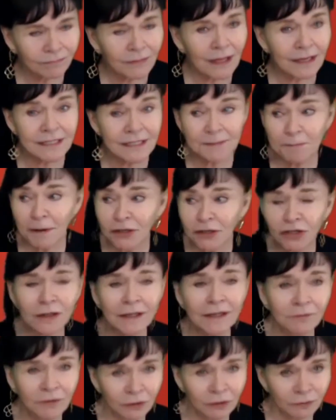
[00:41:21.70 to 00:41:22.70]

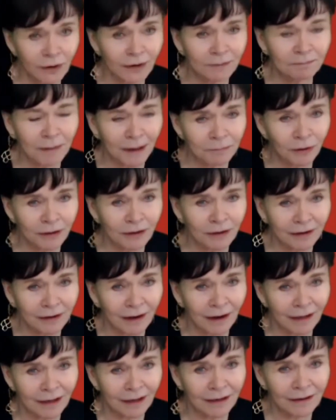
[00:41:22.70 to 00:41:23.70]
especially if you read my book,
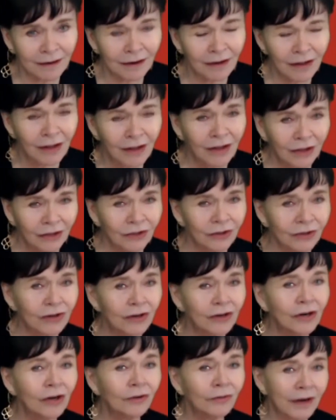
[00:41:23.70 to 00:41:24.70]
Guided, you're
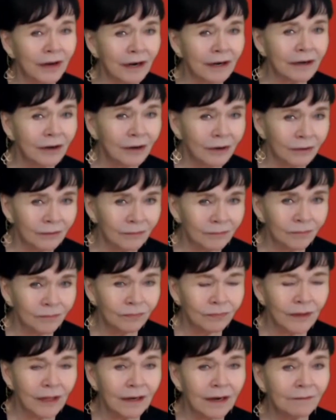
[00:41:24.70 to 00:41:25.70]
going to know that I know.
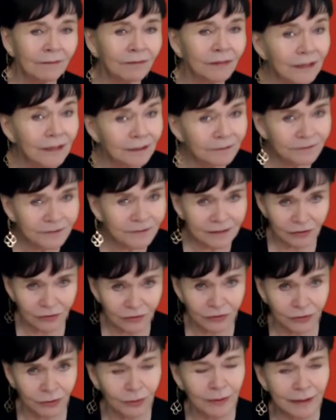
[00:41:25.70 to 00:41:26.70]
And I've lived
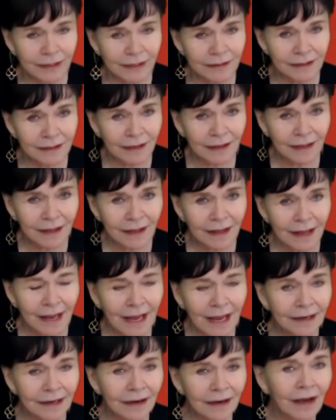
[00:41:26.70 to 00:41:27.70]
through it.
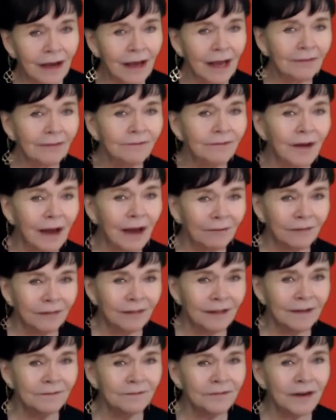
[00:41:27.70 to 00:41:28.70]
And I've, I've
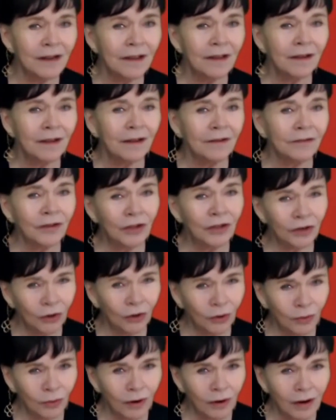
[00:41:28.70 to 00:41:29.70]
lived, you
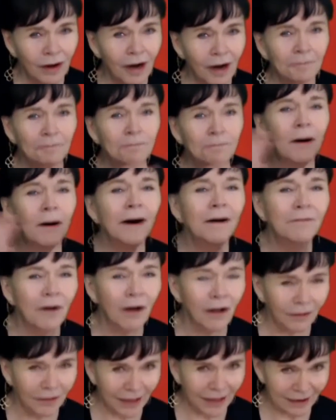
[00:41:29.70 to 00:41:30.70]
know, above
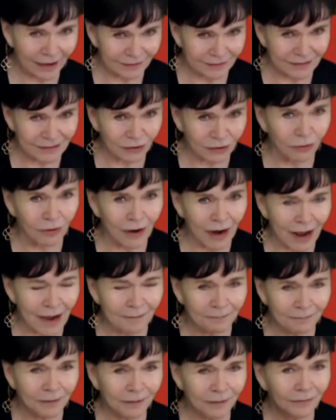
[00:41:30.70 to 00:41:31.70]
all that crap,
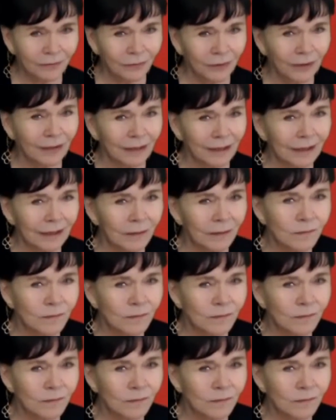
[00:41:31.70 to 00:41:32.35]
really.